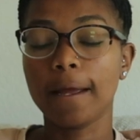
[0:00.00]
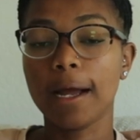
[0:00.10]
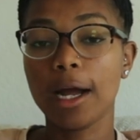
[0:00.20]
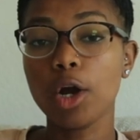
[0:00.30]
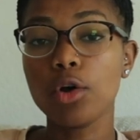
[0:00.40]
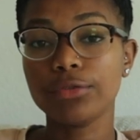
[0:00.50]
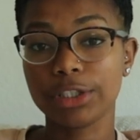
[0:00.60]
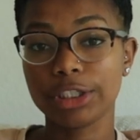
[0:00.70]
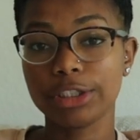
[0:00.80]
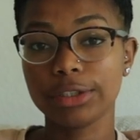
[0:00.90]

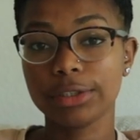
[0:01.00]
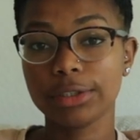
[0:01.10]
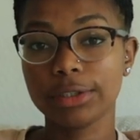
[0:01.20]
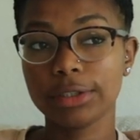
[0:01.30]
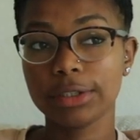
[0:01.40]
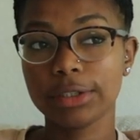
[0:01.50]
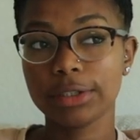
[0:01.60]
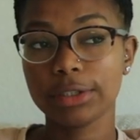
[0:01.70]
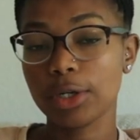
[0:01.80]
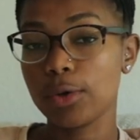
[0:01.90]
hungover
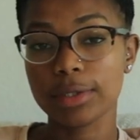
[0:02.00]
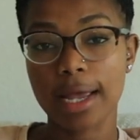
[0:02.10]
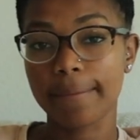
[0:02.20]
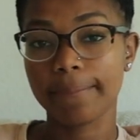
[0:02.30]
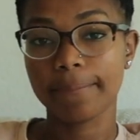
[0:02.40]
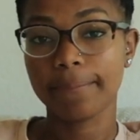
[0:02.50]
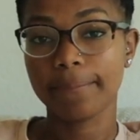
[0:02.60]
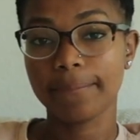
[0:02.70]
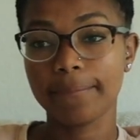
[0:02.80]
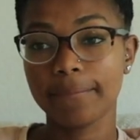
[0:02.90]
the whole time
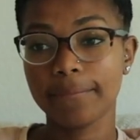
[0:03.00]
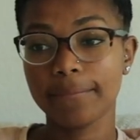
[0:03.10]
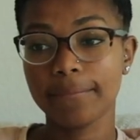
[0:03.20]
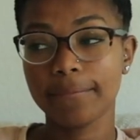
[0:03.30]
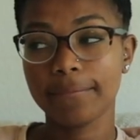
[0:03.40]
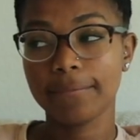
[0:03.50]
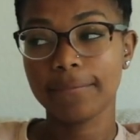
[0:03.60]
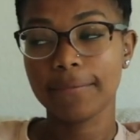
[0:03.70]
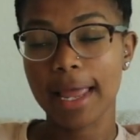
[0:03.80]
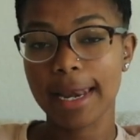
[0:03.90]

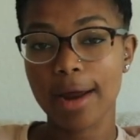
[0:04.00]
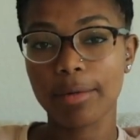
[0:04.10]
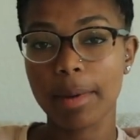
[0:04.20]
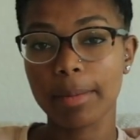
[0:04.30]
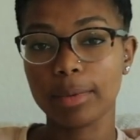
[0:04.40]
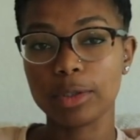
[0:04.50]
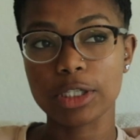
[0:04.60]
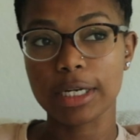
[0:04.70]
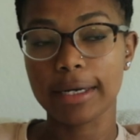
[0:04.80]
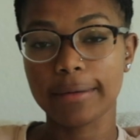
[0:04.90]
and not remember what
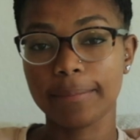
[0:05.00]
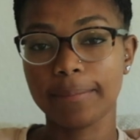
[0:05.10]
you did.